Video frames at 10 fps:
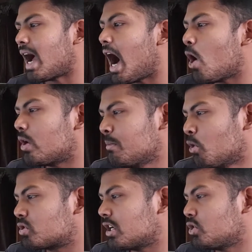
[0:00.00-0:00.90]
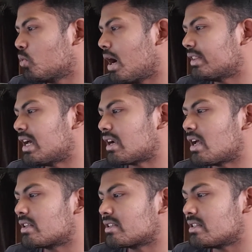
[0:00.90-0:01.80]
how immortal you are, there
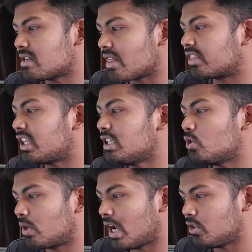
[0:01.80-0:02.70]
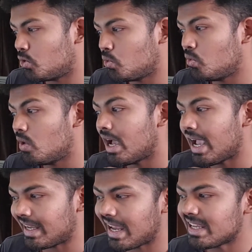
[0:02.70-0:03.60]
is nothing you can do
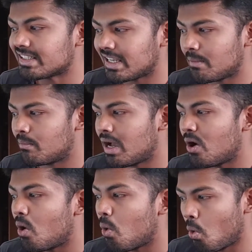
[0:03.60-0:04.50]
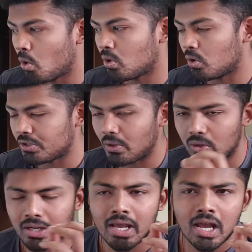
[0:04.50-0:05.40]
against him all on your
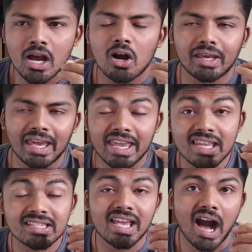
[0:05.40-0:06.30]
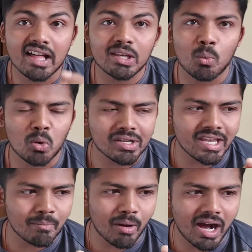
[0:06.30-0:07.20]
own. Okay, here's the other
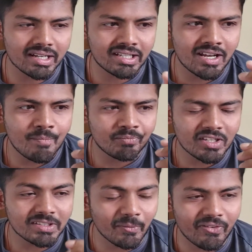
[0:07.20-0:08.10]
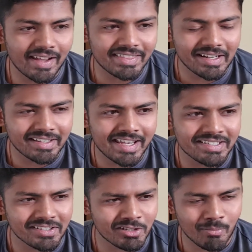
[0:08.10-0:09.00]
worrying part. The fact that King
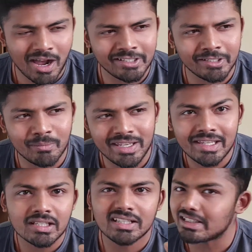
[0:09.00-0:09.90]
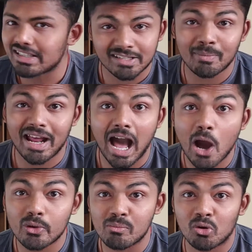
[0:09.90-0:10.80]
just reminded me, doesn't matter
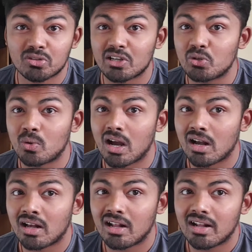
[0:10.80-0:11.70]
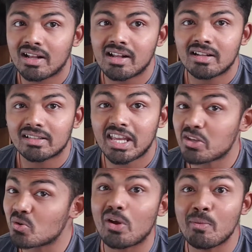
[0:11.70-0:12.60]
how immortal you are,
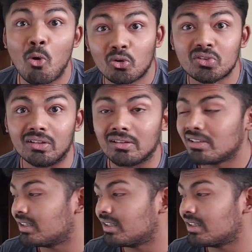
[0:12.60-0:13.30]
he's not immortal.